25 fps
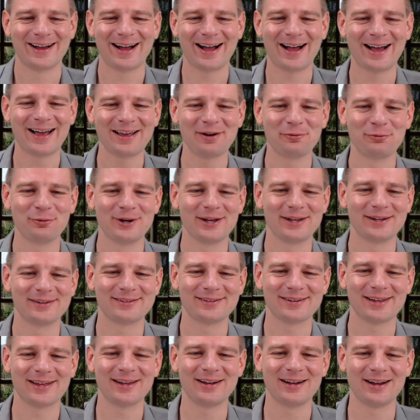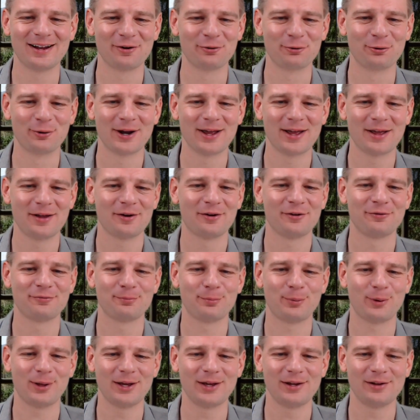I read an array of
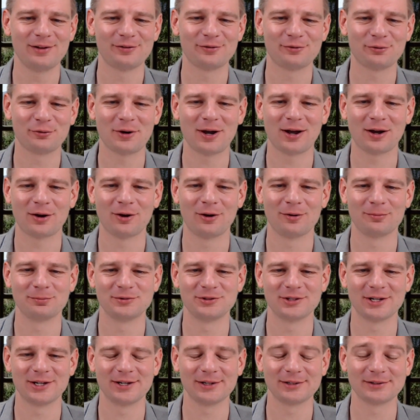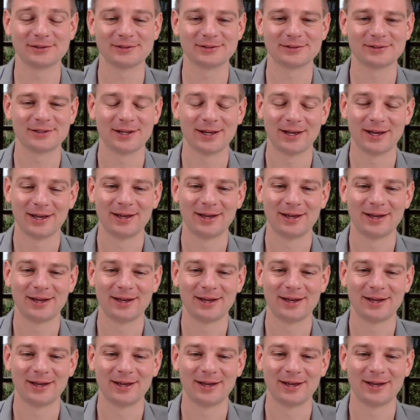playlist track objects